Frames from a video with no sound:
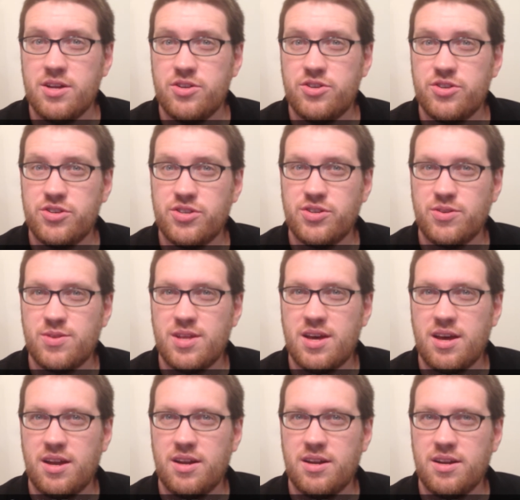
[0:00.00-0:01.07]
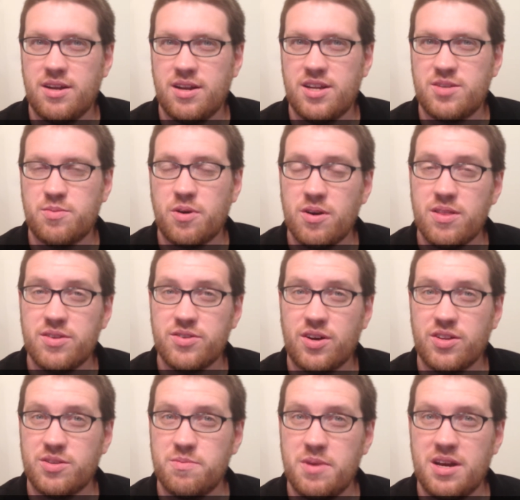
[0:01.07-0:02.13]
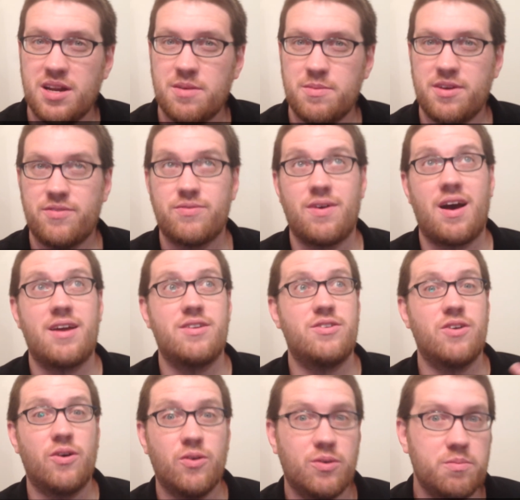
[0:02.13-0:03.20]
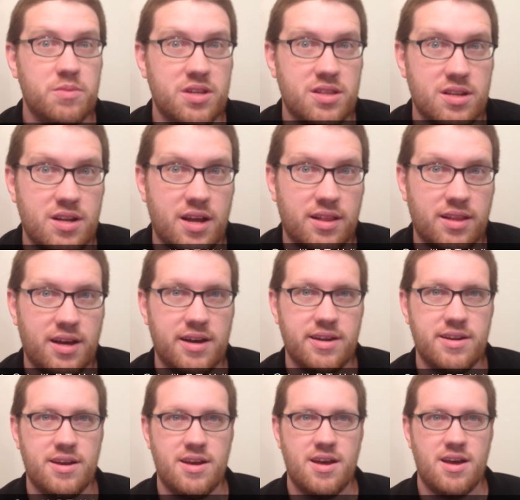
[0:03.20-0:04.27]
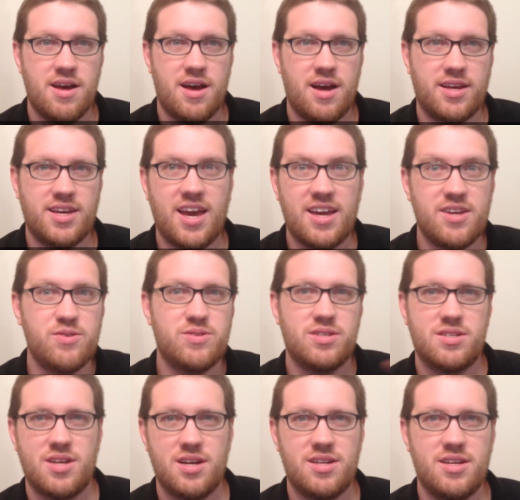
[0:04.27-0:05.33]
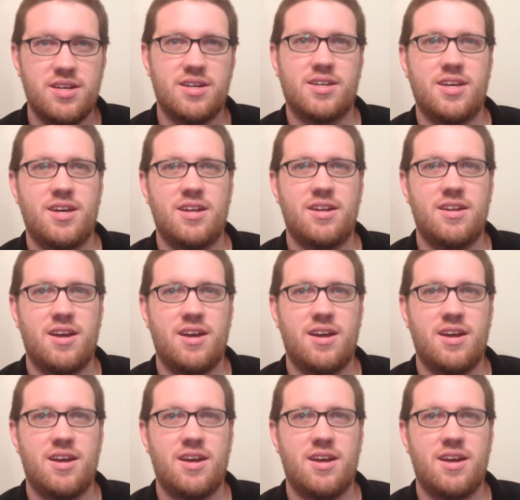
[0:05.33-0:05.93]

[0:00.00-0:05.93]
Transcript: just so that as part of this ultimatum, if I don't meet the deadline, I can't use this idea again.